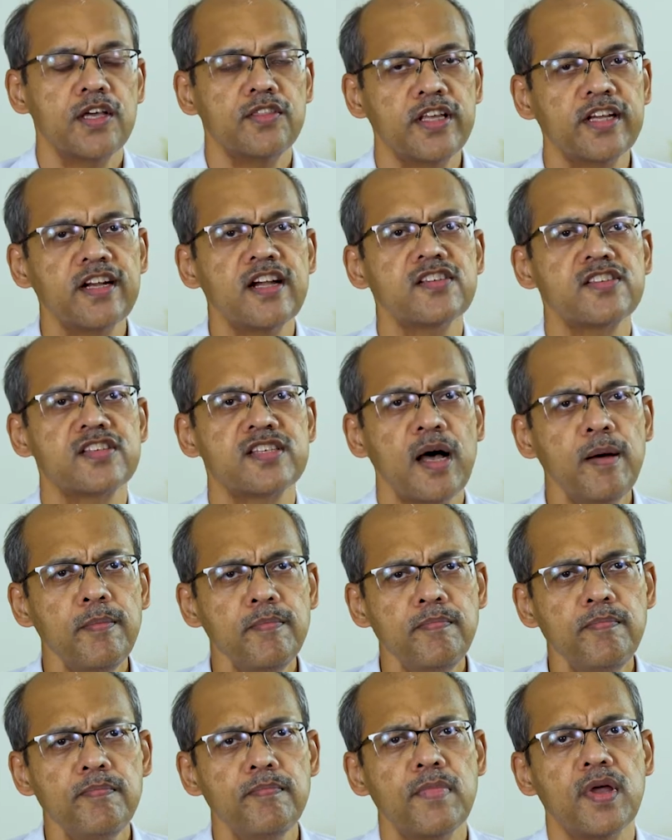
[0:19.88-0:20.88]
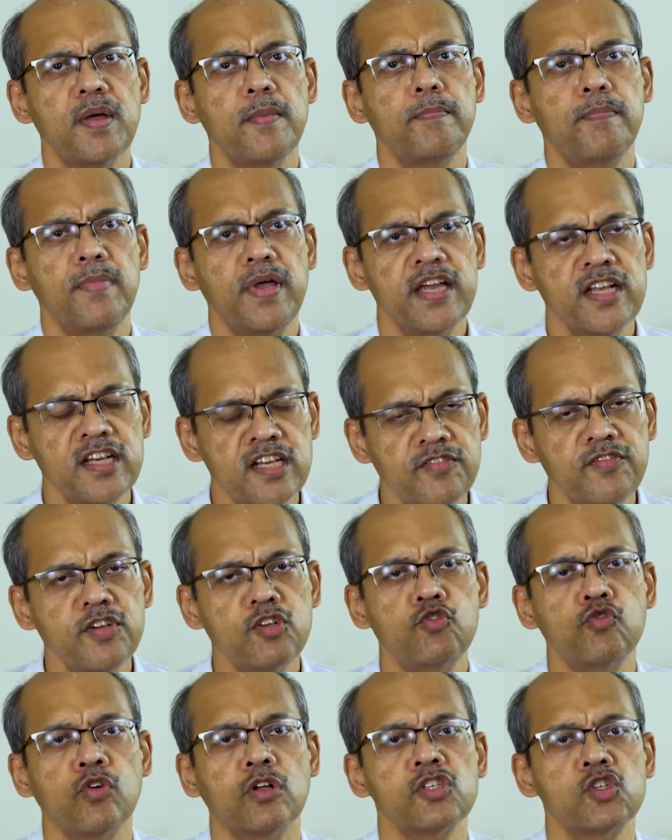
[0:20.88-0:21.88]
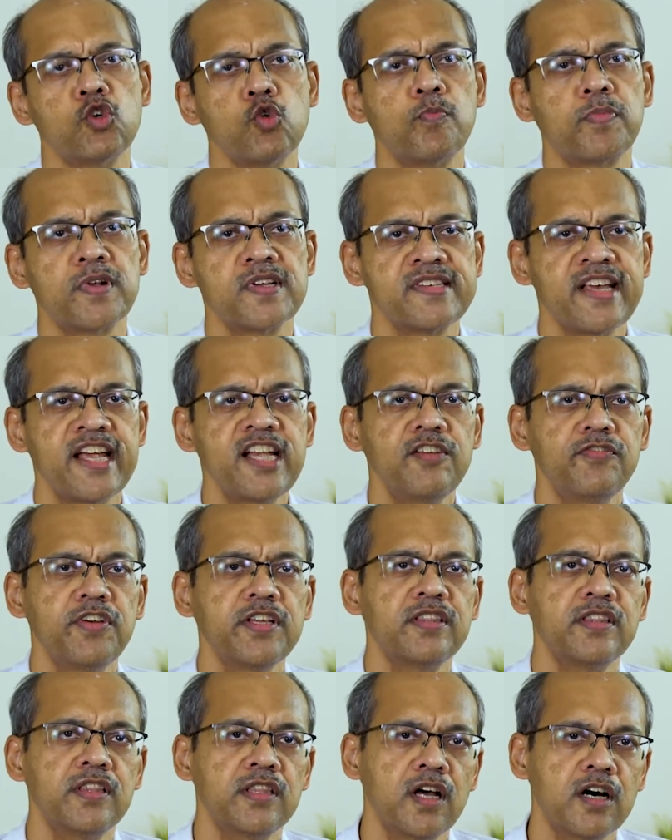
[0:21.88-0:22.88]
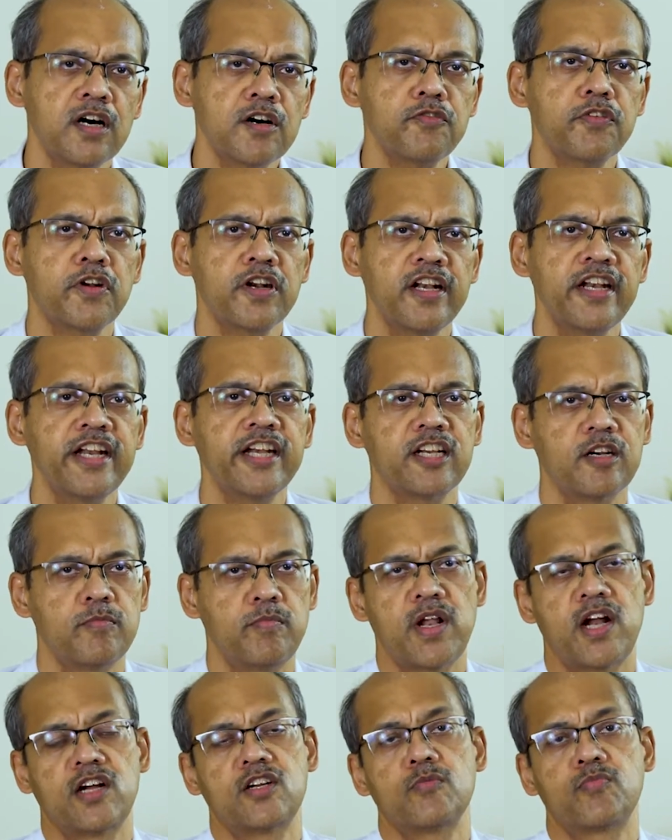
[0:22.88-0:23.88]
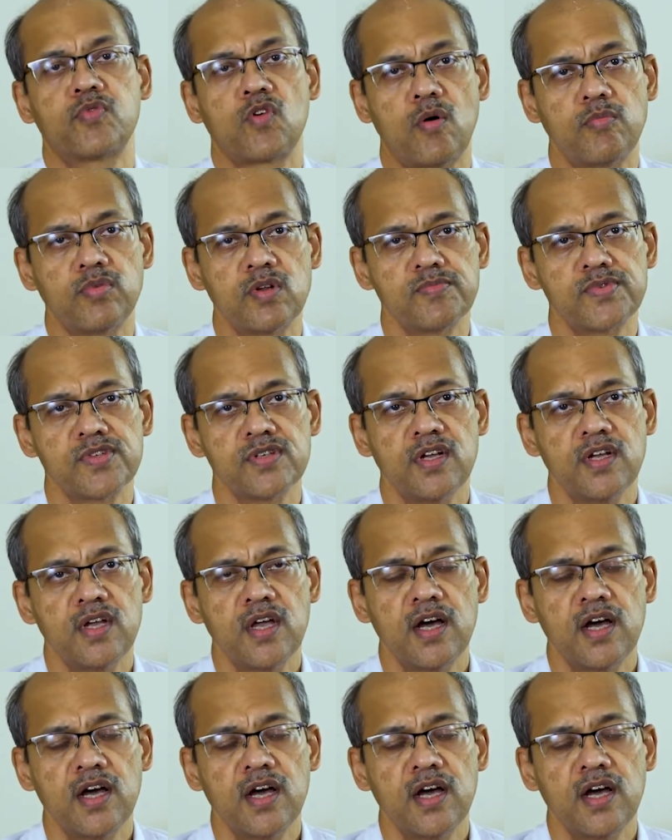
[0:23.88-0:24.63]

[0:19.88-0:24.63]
There are some individuals who present with nerve-related bladder problems.